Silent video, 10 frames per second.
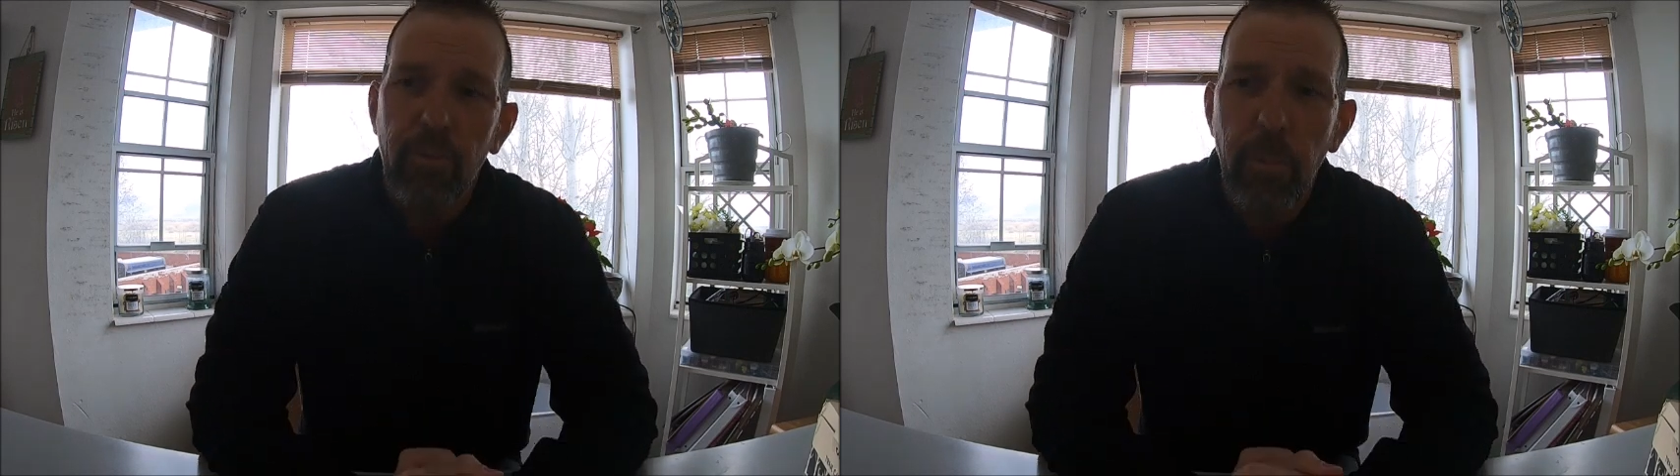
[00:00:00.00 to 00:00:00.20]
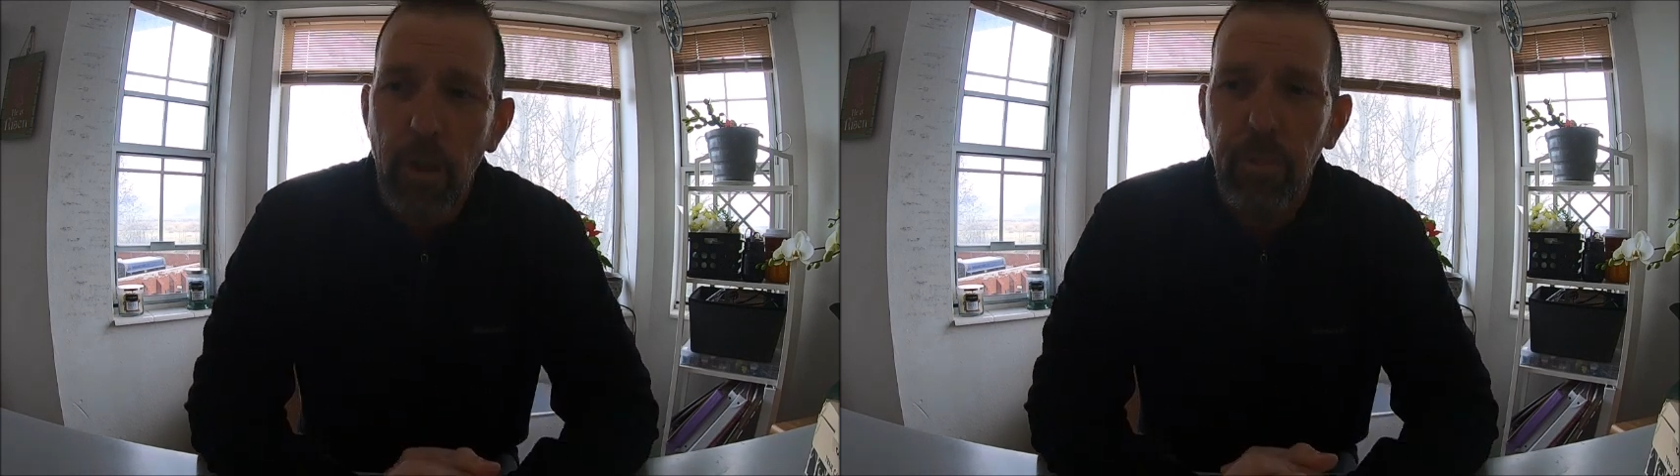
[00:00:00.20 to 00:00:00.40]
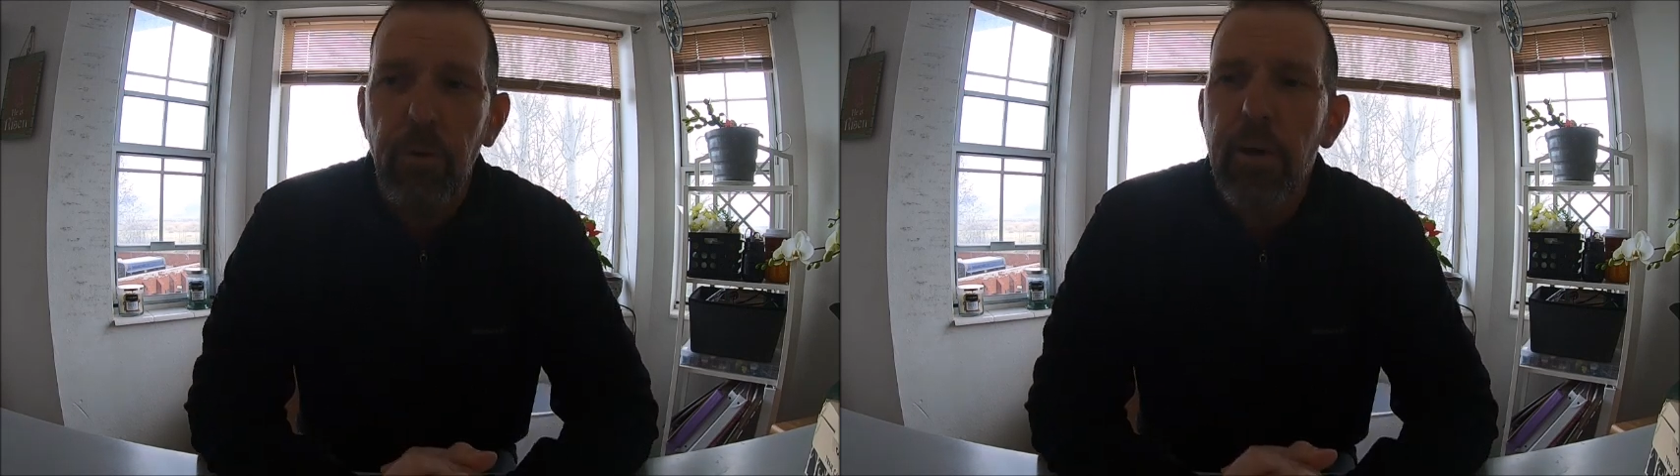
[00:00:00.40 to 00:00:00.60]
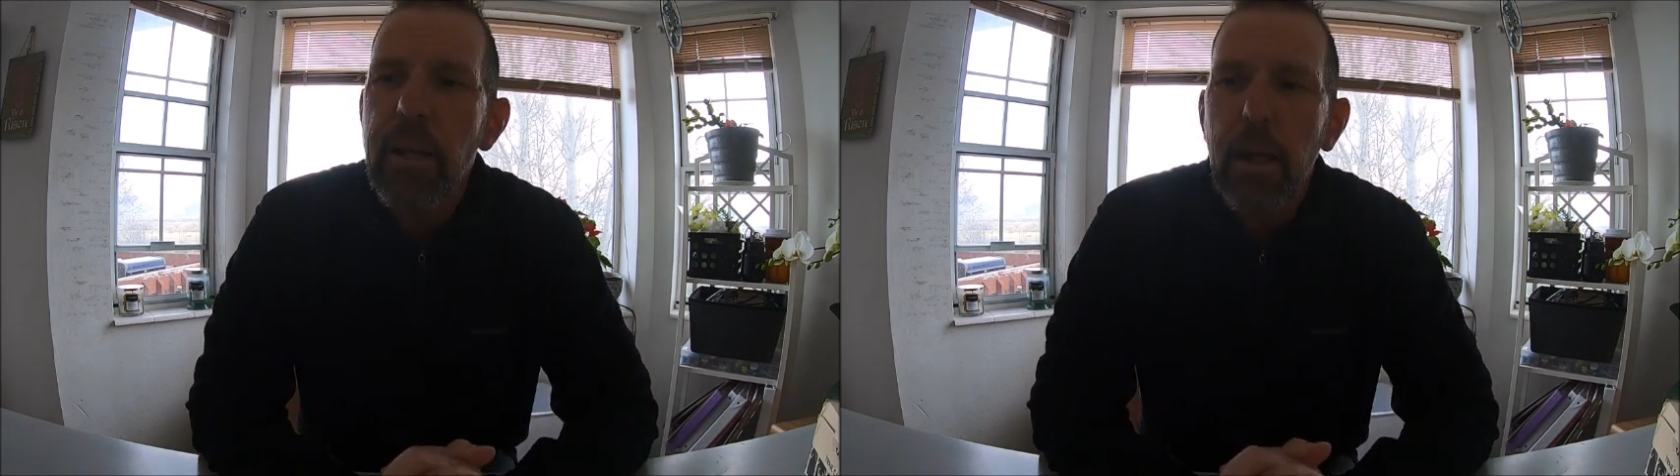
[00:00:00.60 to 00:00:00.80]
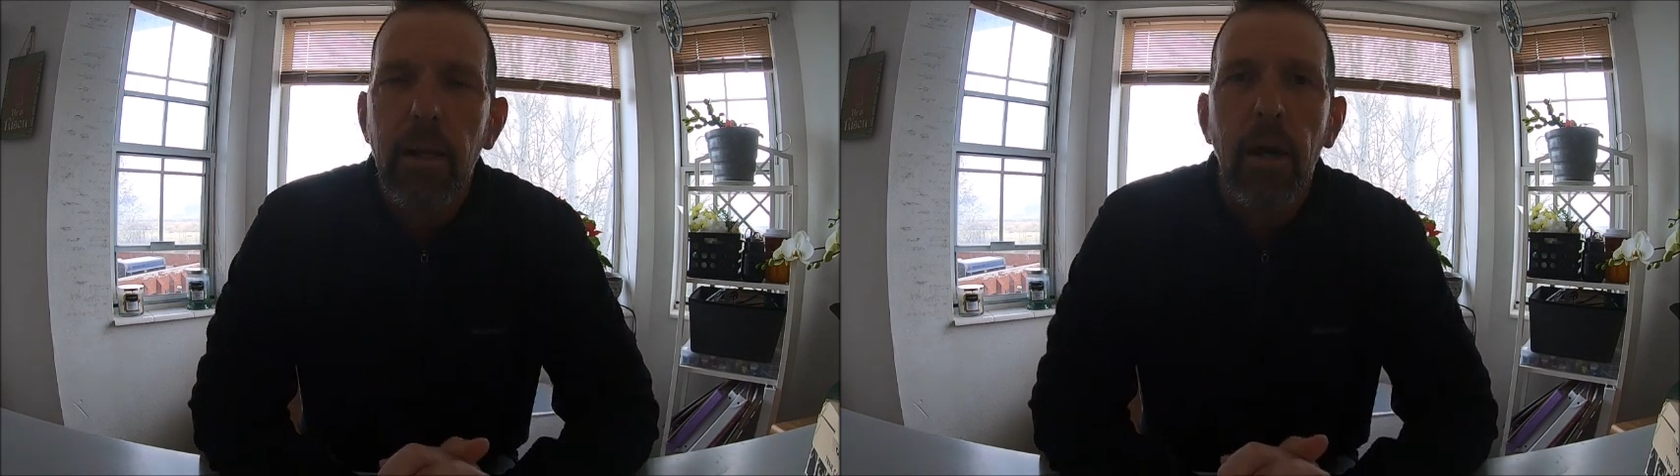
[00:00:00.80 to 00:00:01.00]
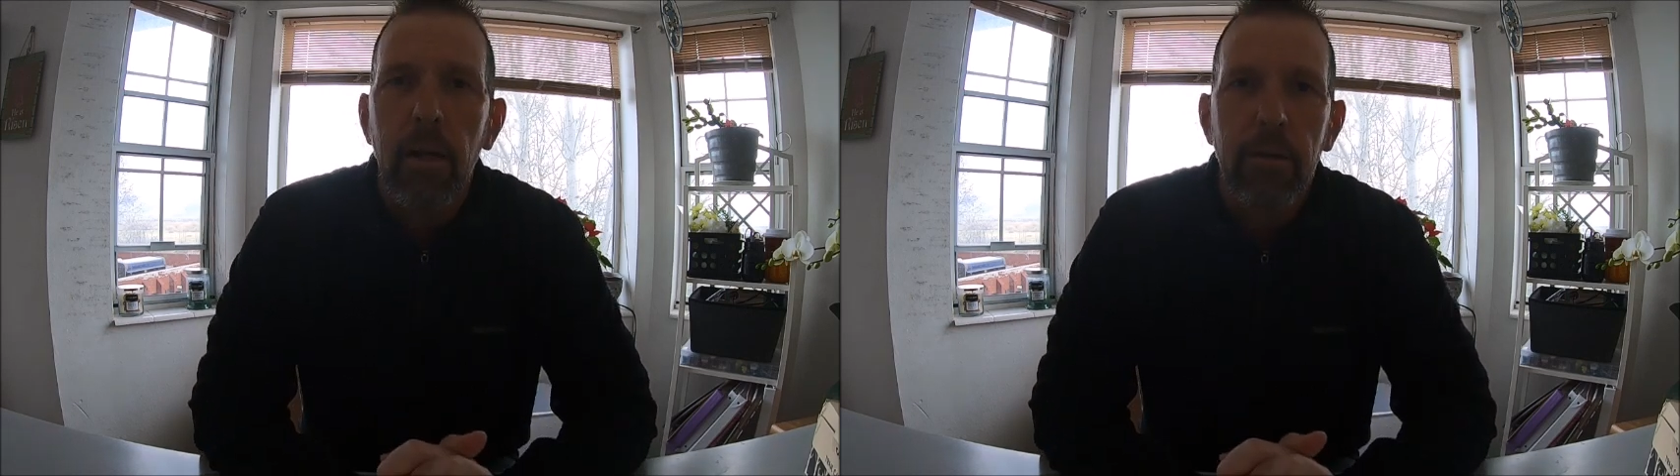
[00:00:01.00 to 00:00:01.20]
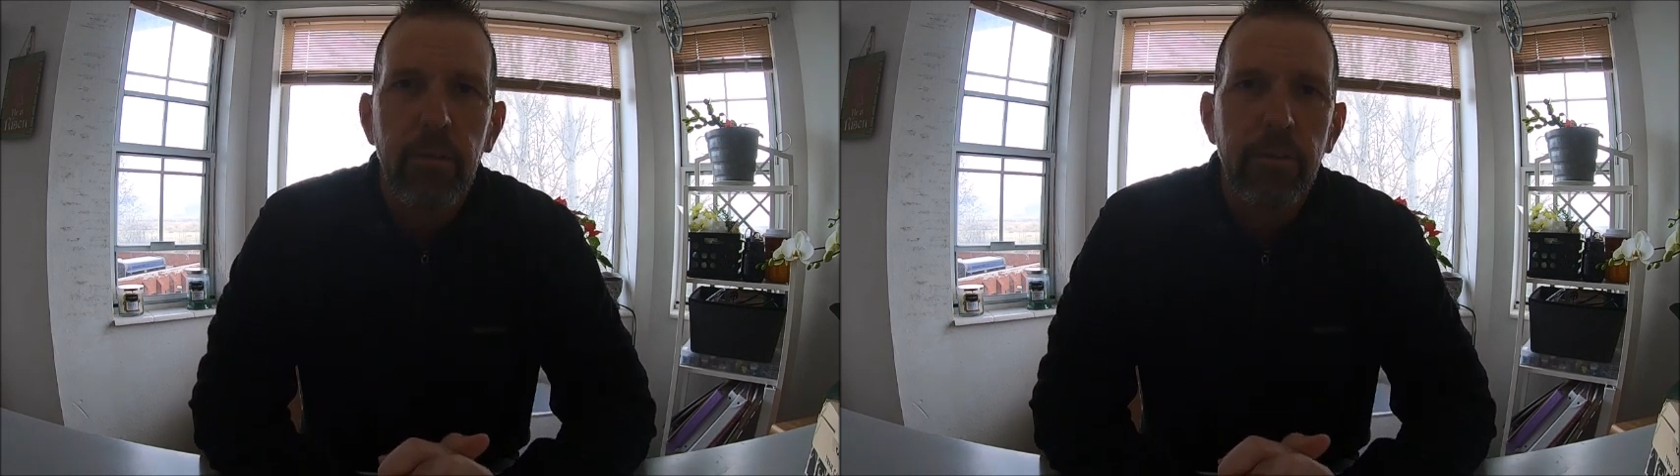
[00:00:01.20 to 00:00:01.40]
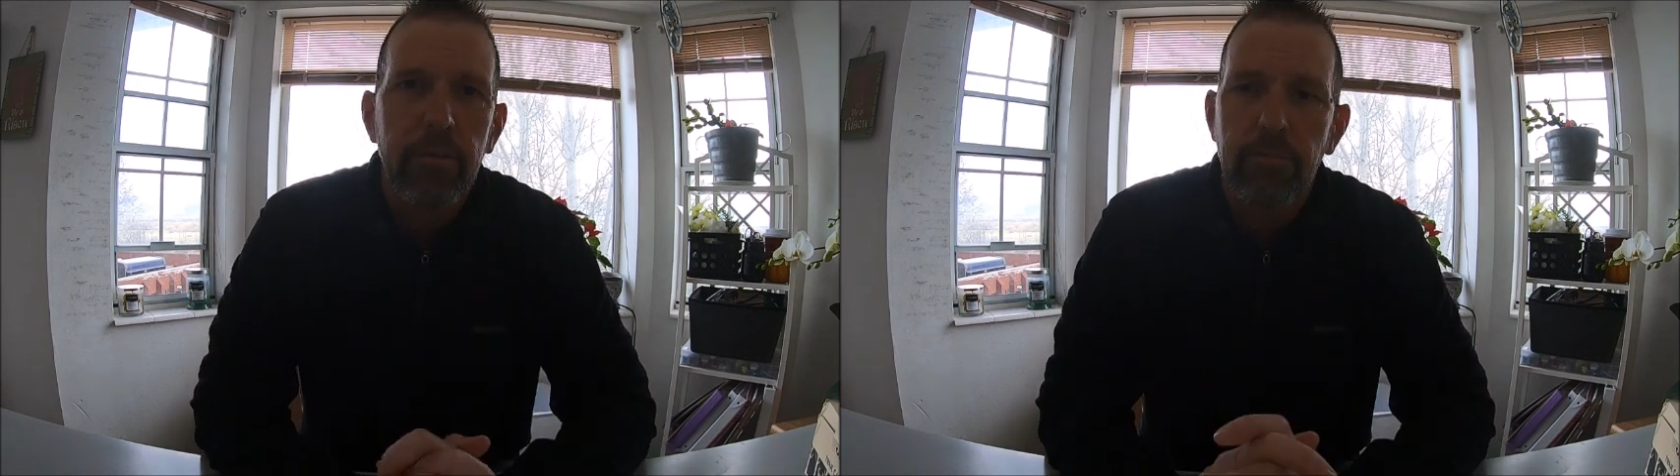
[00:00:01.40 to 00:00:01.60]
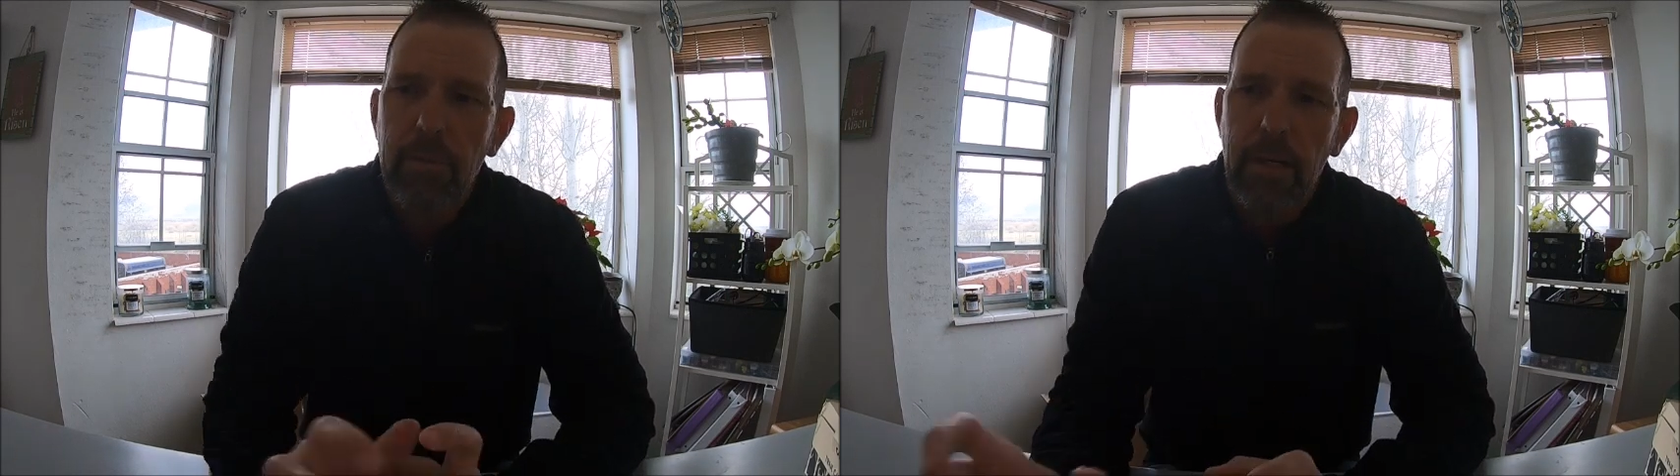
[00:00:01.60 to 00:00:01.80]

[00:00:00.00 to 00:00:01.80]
it's about $38.